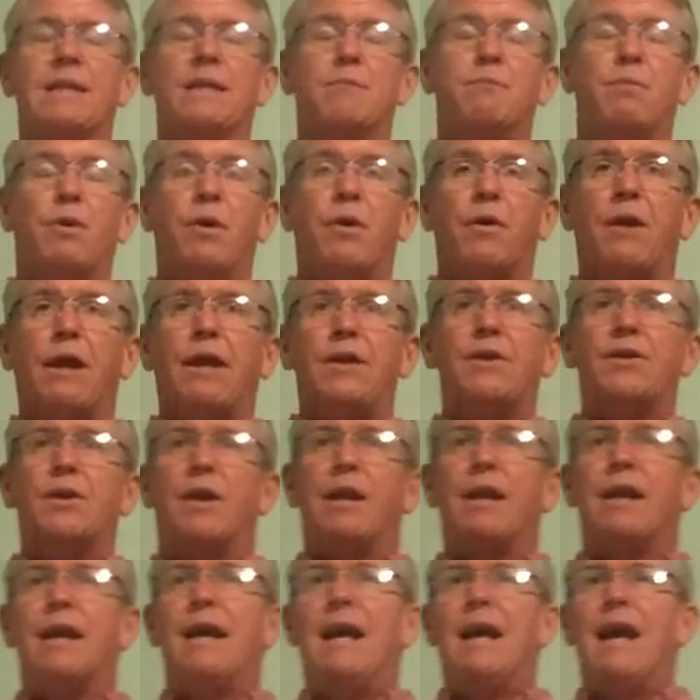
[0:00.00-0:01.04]
pronation
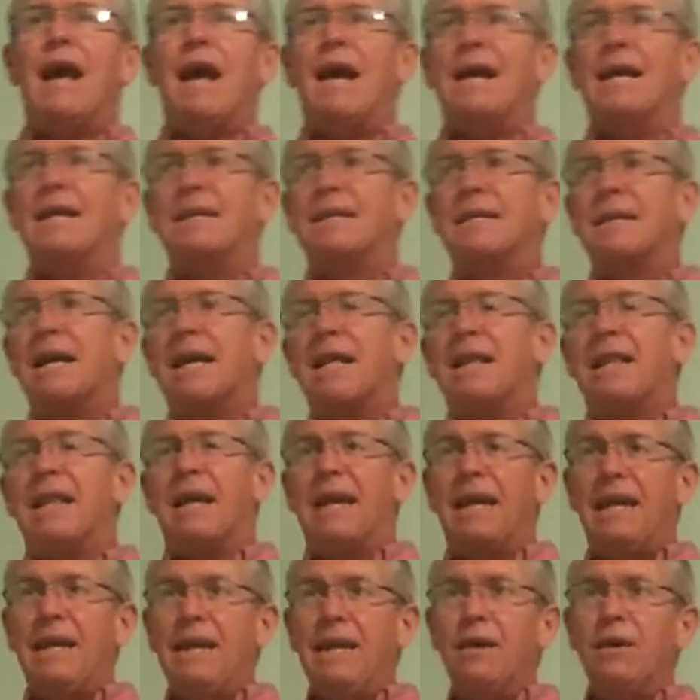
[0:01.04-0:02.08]
as the
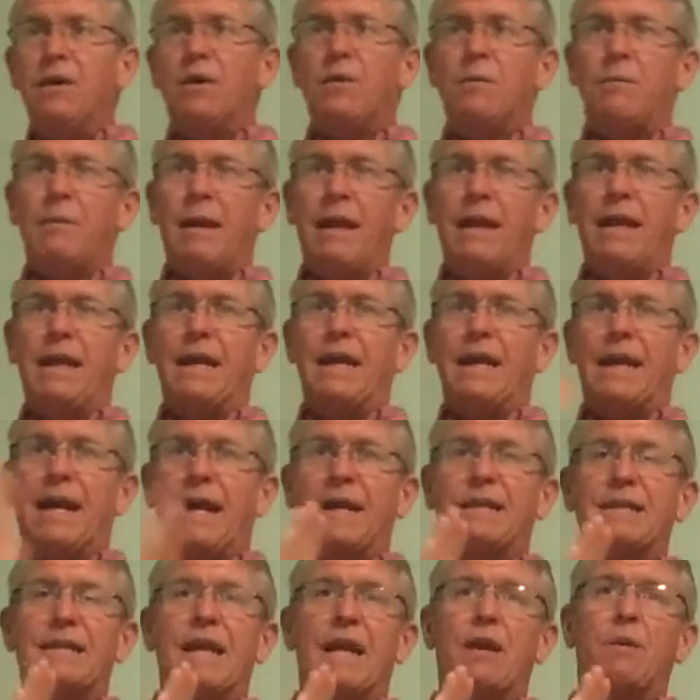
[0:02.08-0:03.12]
heel making
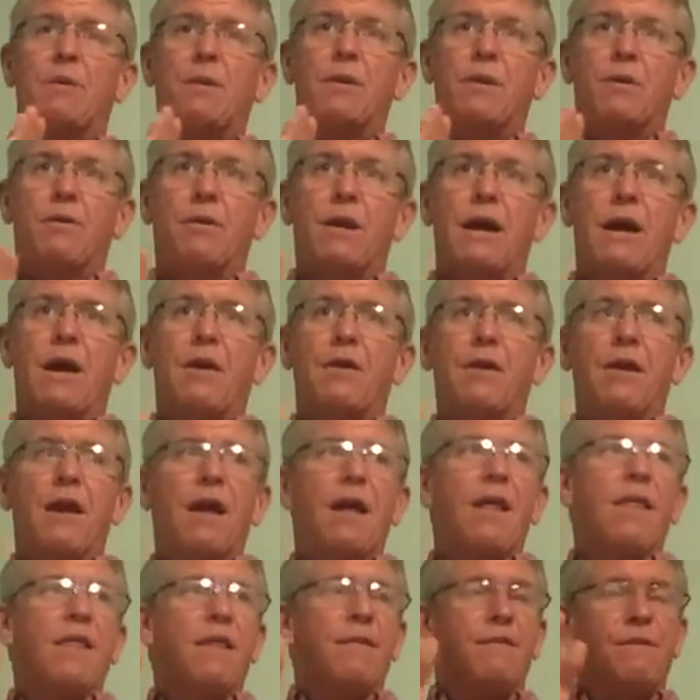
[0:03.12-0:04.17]
contact with the ground,
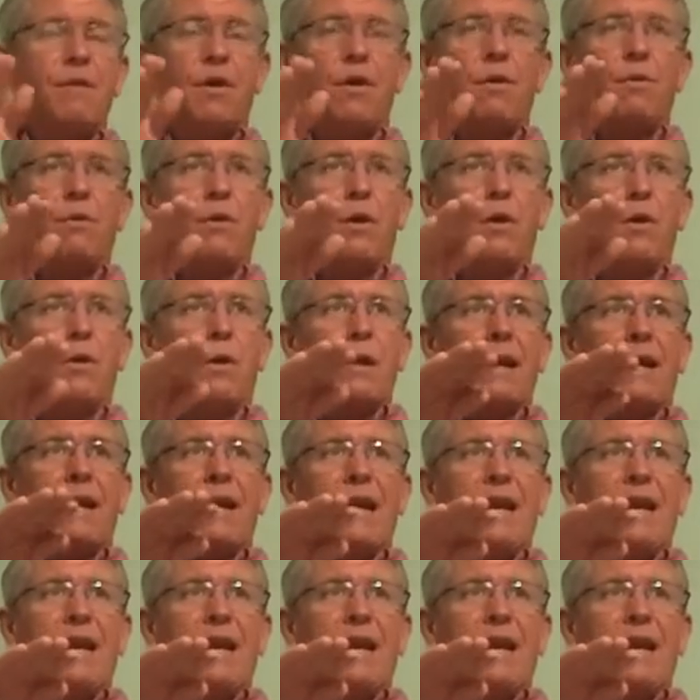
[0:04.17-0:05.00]
the foot rolling